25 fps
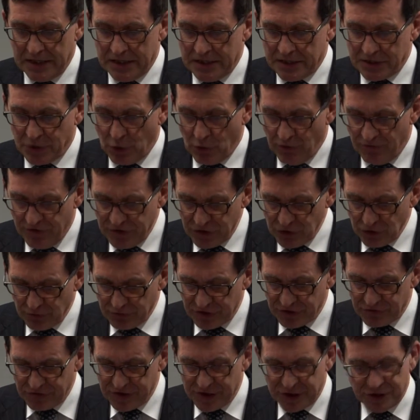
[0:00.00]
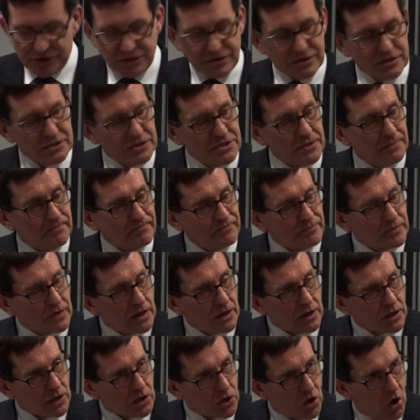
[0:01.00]
So official restrictions,
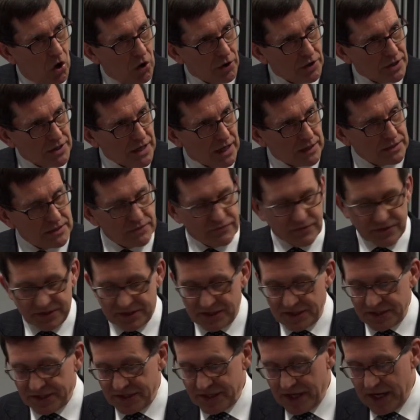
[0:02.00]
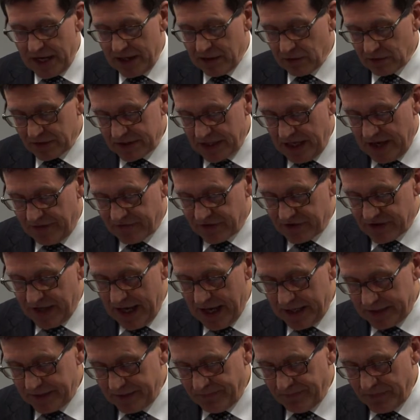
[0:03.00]
conduct, the CCA looks after
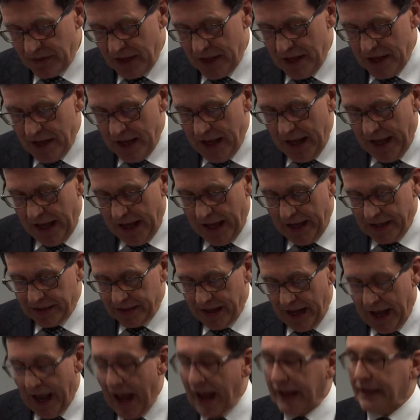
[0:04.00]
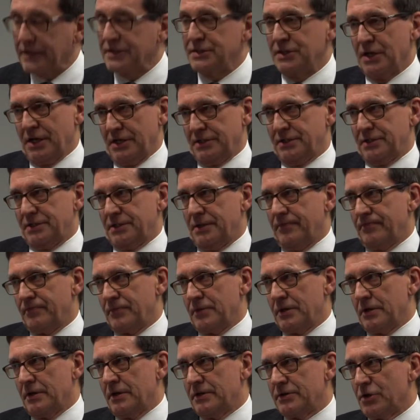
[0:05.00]
that, and
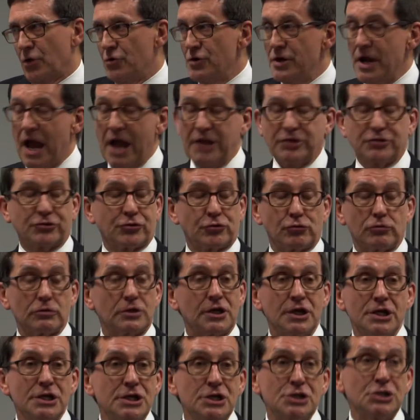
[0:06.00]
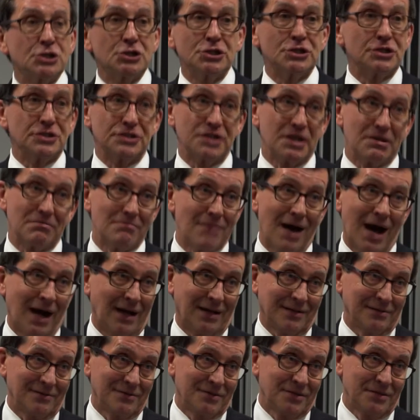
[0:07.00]
access. So natural conditions in
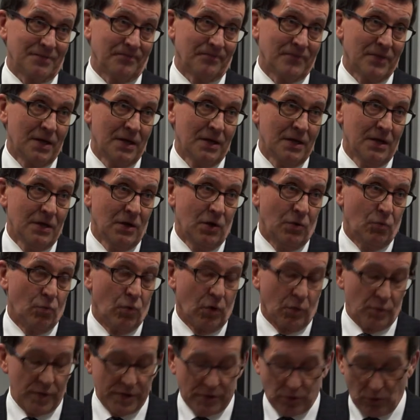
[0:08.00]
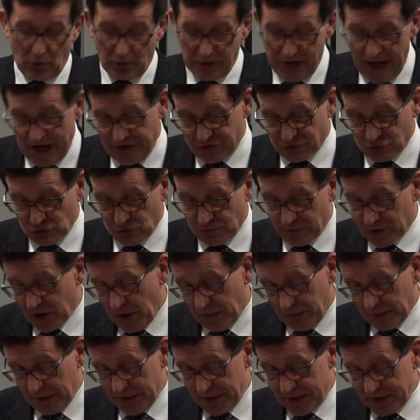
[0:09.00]
markets, what we call natural
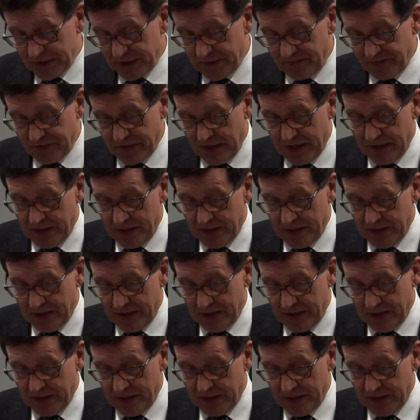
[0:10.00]
monopolies,